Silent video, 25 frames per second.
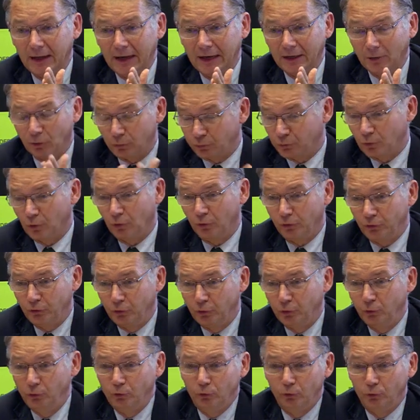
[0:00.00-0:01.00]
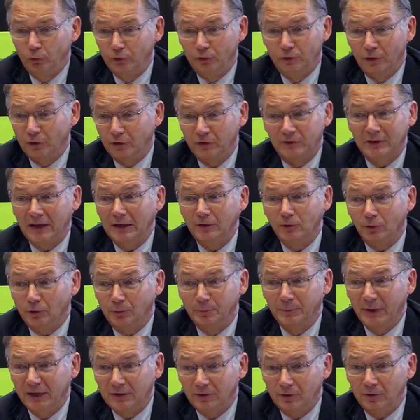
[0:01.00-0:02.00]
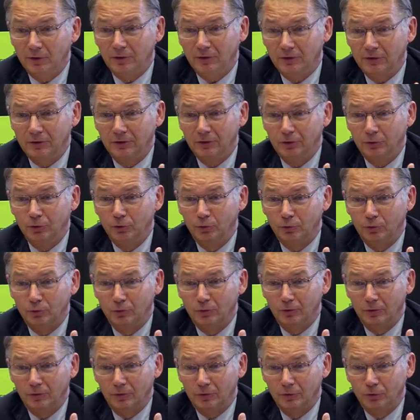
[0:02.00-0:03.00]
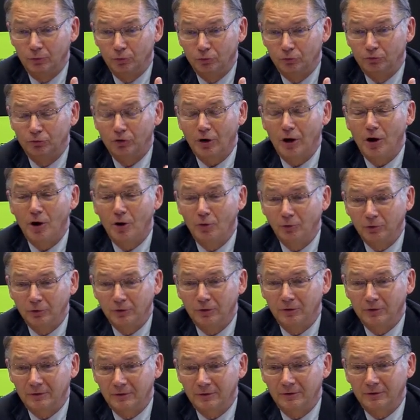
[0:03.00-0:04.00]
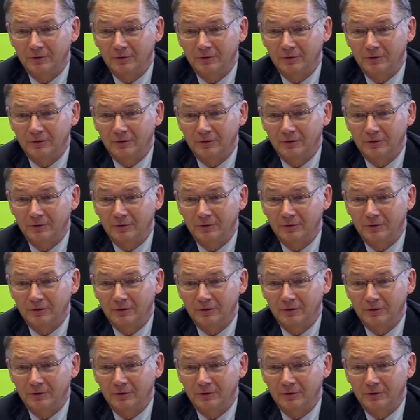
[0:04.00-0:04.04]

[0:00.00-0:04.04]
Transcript: And of course, you use the standard method. You drown